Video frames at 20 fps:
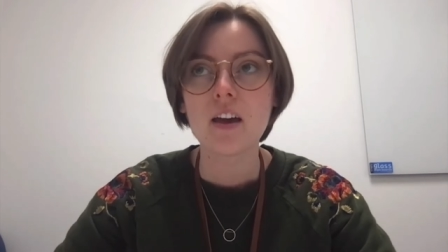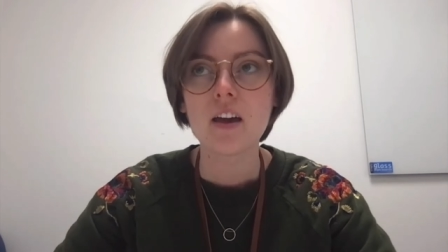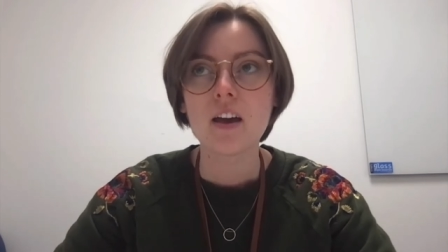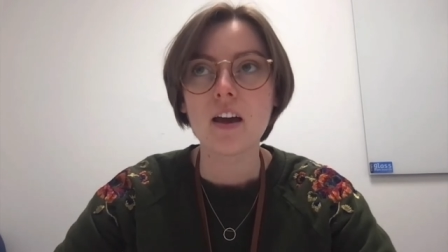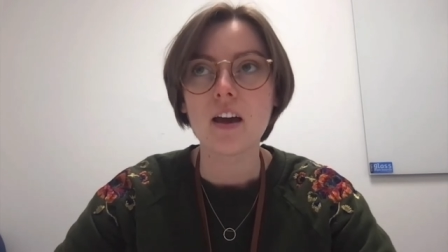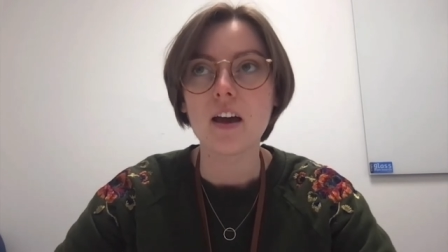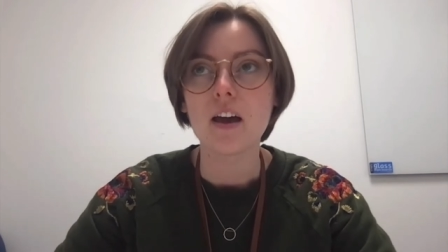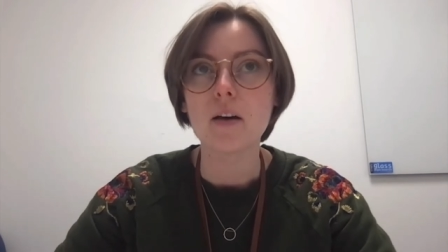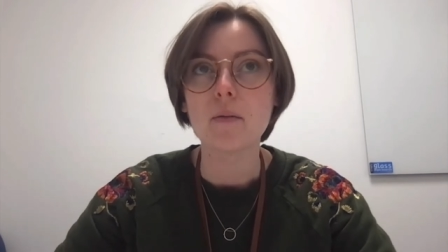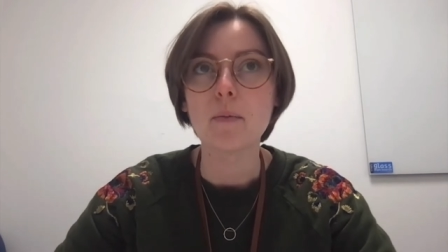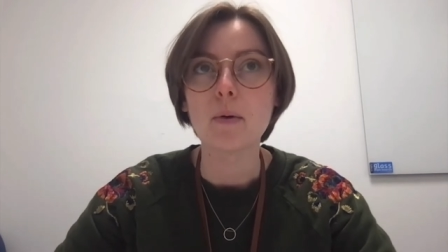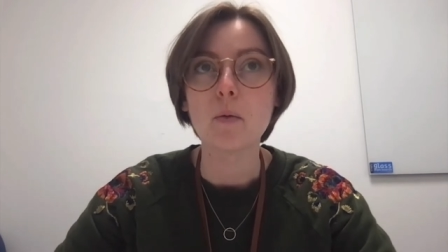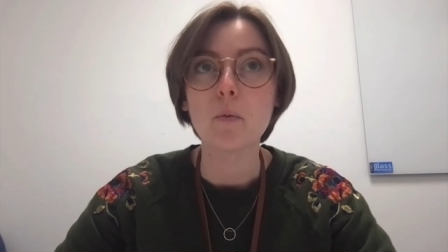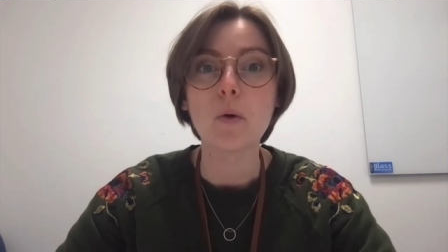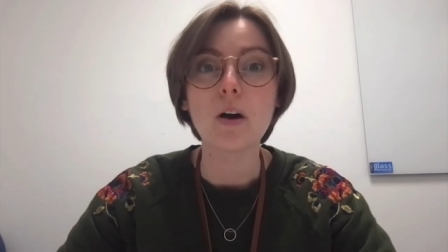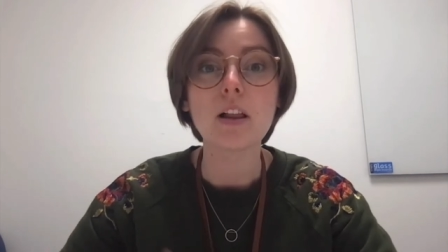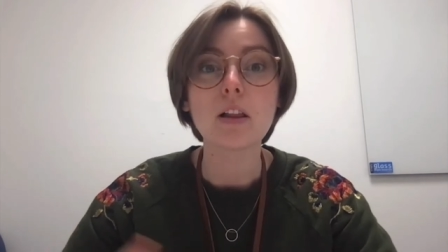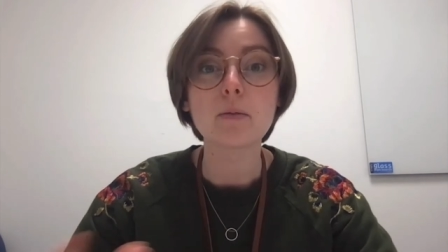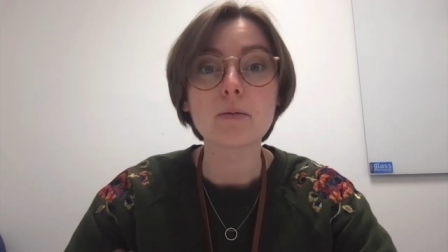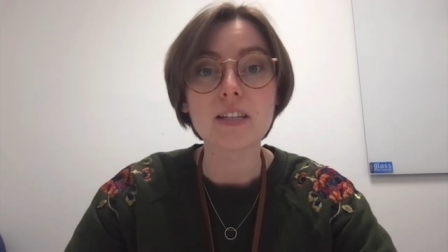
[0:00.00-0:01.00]
Um, and
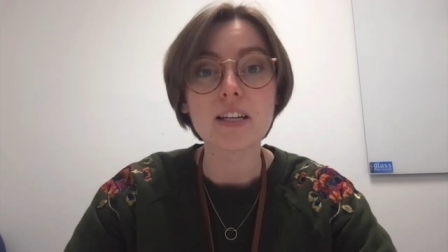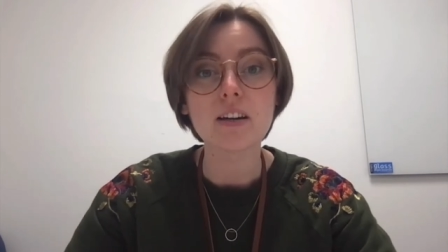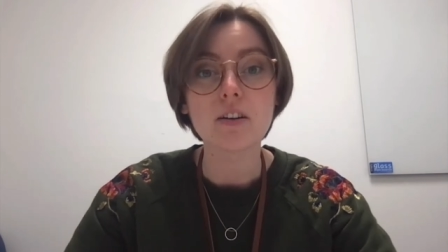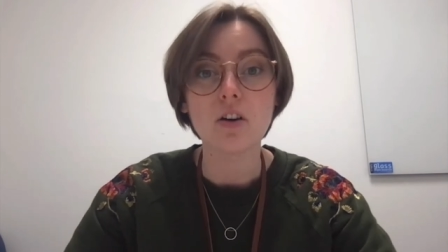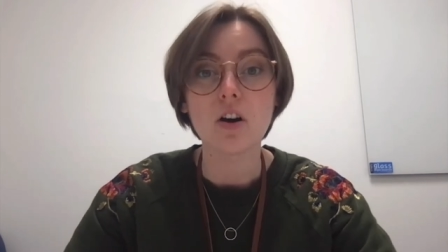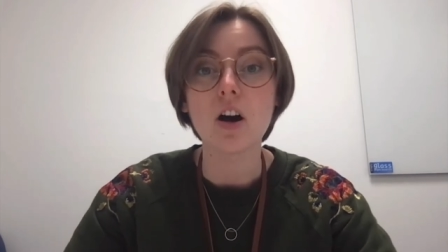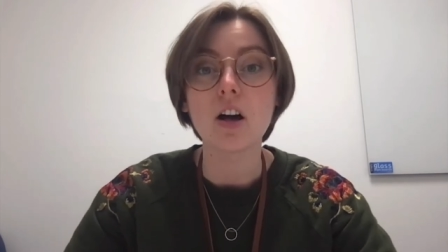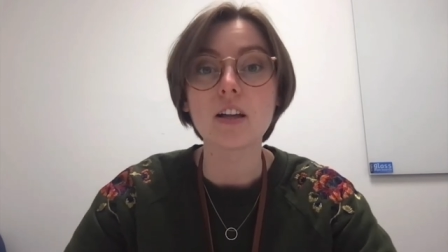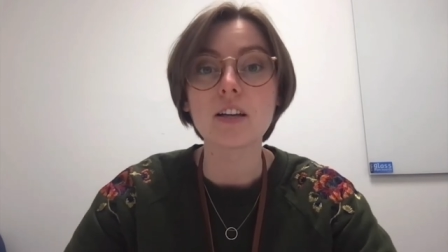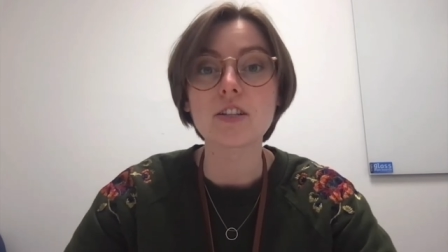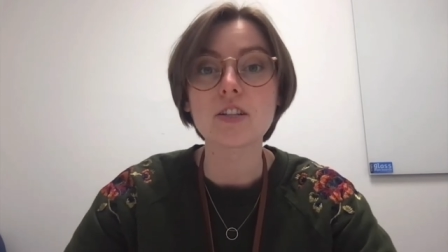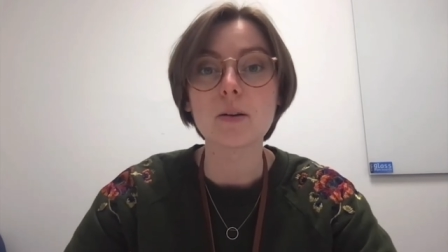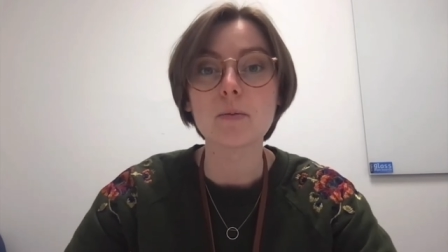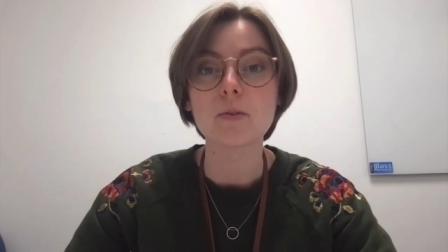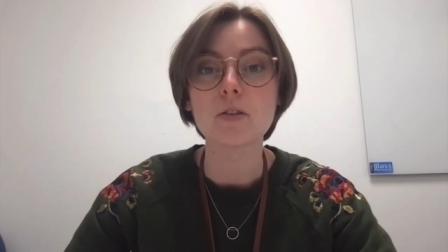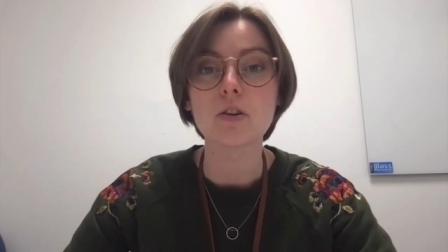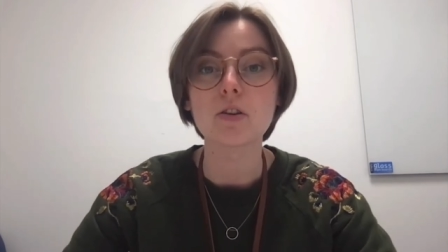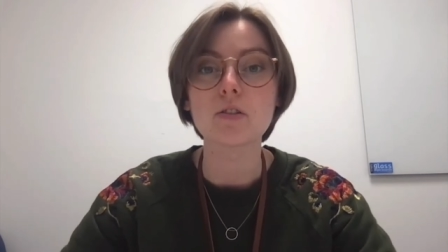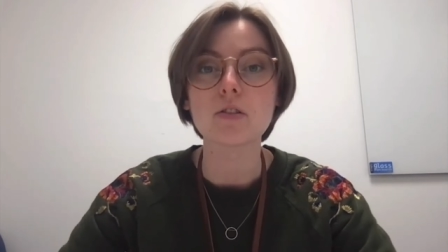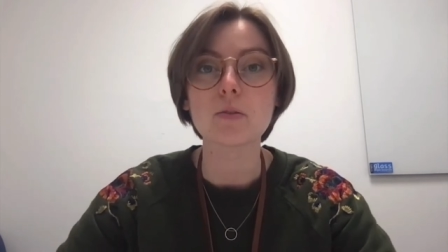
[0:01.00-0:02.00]
while I was at college, I was
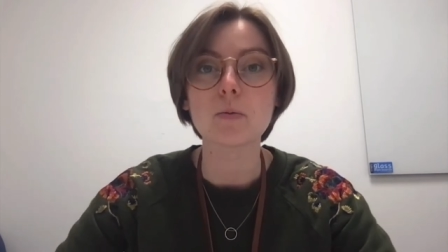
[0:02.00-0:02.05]
also